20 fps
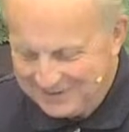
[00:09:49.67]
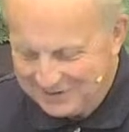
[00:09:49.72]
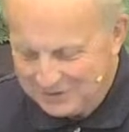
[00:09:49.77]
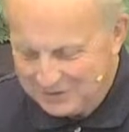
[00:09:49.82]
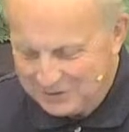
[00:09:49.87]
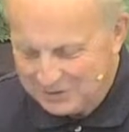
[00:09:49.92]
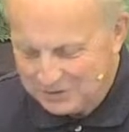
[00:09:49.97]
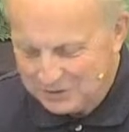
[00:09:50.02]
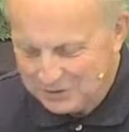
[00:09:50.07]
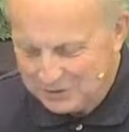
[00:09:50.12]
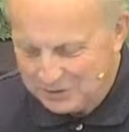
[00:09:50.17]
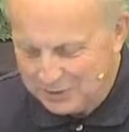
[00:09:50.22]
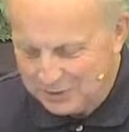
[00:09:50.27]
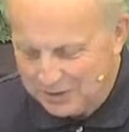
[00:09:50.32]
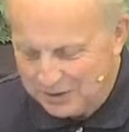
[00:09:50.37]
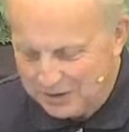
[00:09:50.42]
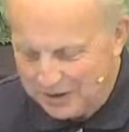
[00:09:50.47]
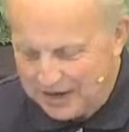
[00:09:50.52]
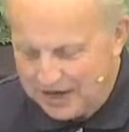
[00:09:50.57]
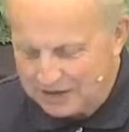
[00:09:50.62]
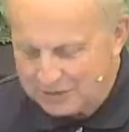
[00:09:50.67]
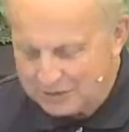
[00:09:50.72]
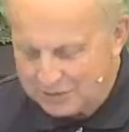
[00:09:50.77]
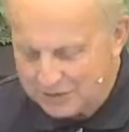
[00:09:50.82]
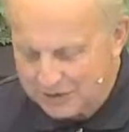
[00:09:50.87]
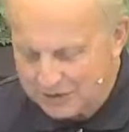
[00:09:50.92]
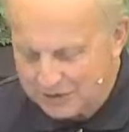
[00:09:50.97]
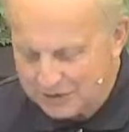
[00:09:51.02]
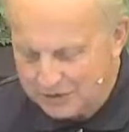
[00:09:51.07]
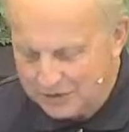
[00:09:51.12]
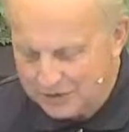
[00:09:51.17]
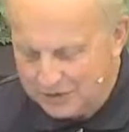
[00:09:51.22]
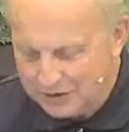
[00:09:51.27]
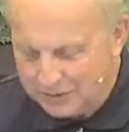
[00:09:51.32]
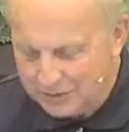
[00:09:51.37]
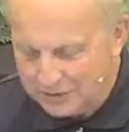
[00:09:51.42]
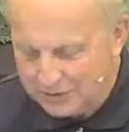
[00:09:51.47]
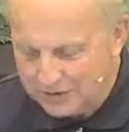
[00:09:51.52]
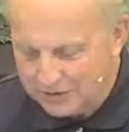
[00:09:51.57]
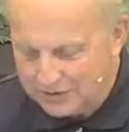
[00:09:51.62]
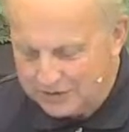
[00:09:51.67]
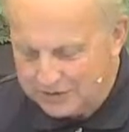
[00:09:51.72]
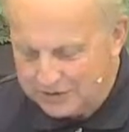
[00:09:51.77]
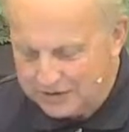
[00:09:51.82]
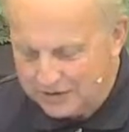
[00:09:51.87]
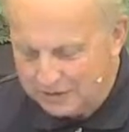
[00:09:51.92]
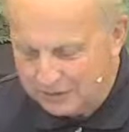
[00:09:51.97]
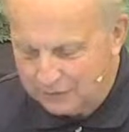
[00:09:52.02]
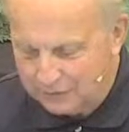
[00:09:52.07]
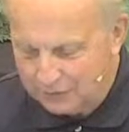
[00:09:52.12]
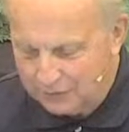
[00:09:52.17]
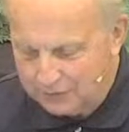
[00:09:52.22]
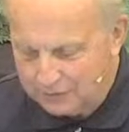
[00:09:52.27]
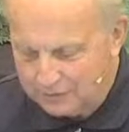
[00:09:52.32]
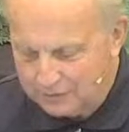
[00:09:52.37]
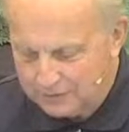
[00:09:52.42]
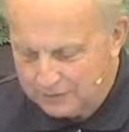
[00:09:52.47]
somebody's probably going to ask me that, so I thought I better have this down for you.